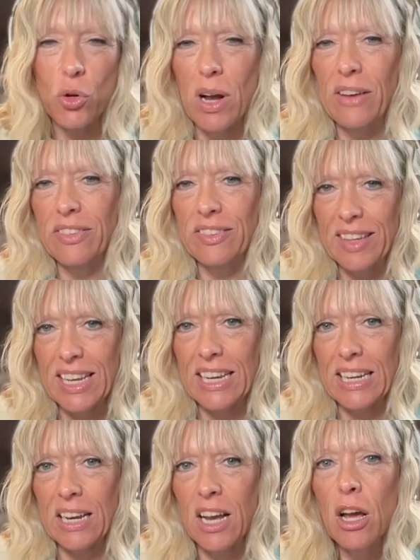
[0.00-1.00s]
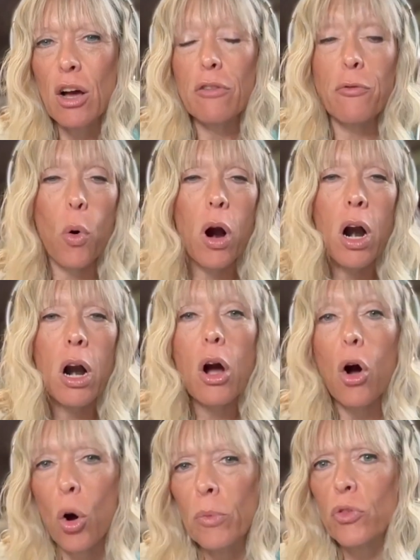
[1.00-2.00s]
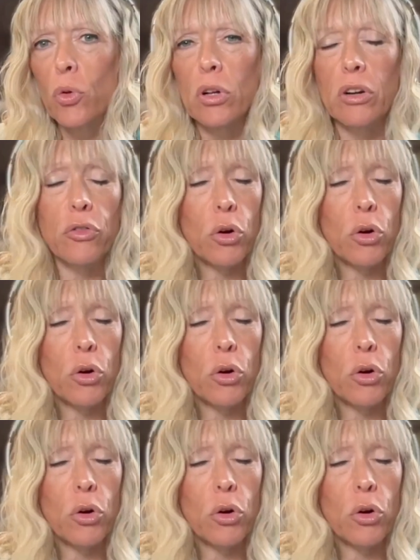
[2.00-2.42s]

have seen for homeschoolers,